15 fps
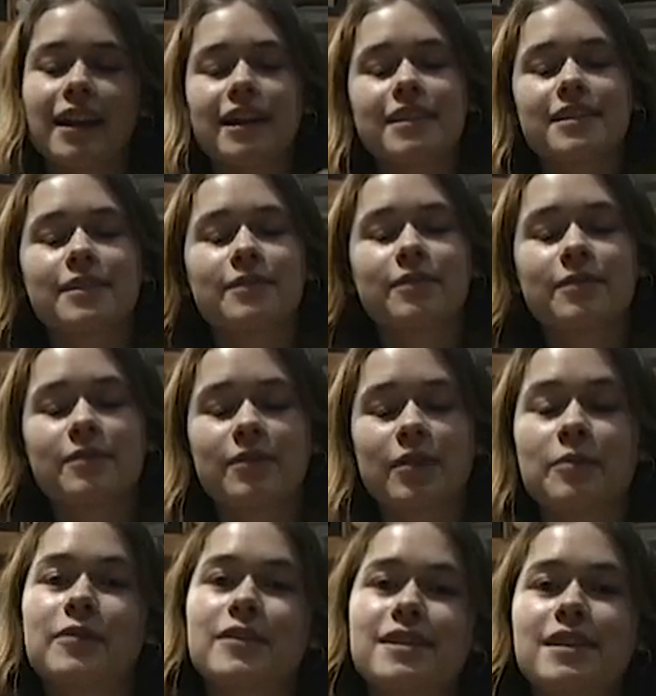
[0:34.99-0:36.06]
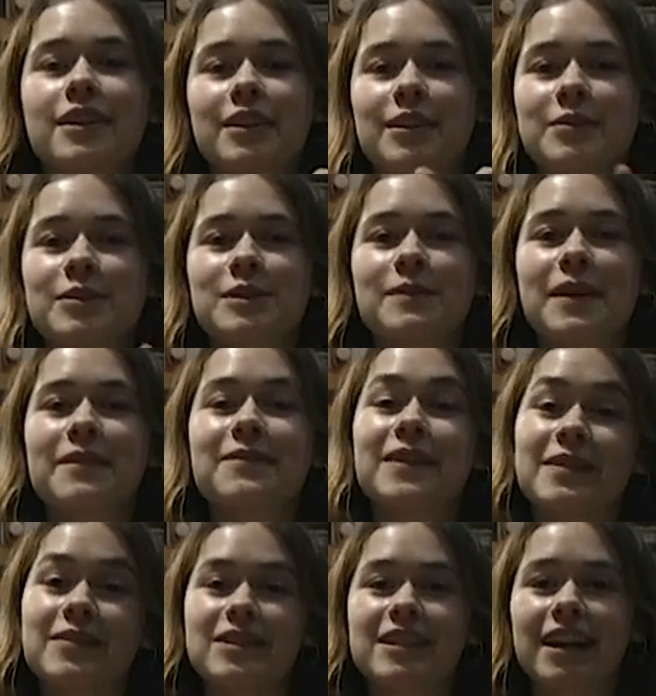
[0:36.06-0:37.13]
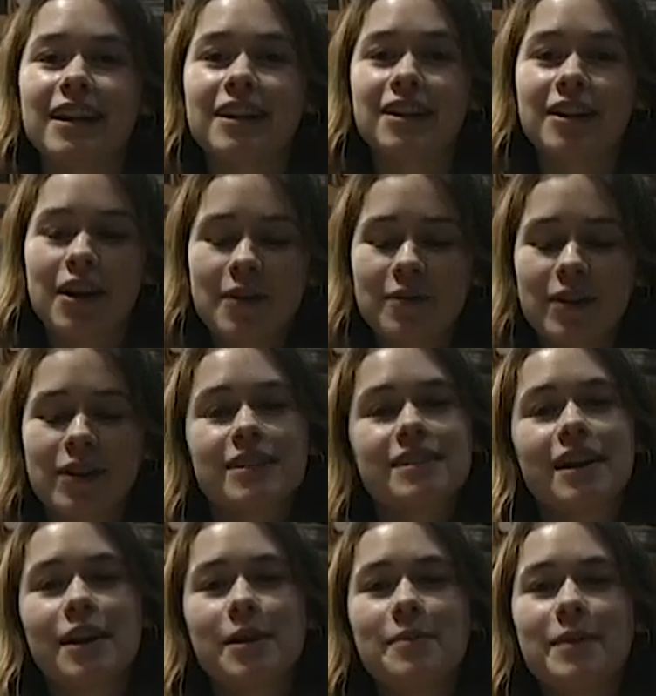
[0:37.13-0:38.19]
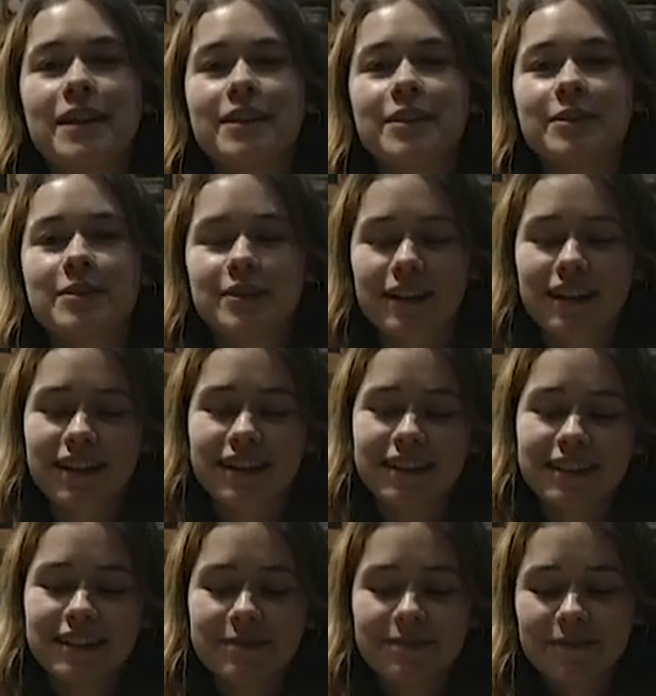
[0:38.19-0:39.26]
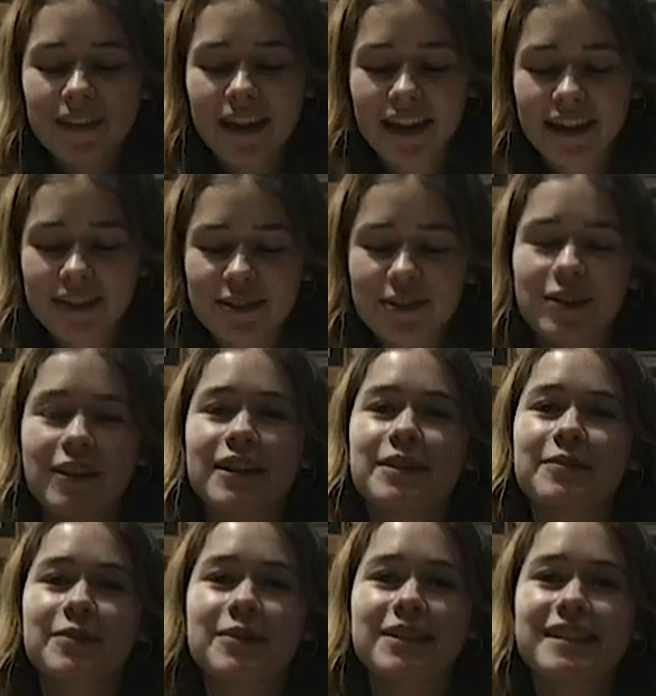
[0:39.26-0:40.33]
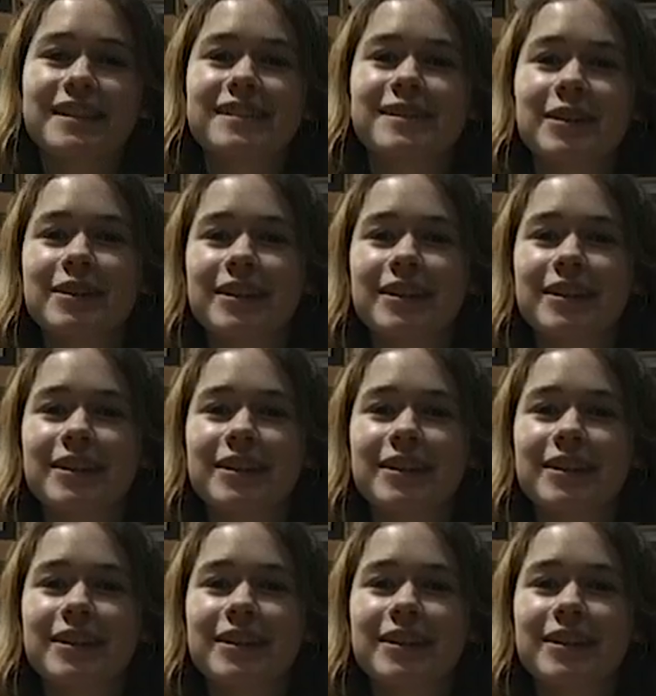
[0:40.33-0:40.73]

it's from Veselka, which is my favorite diner of all time in New York. And it's Ukrainian food, it's so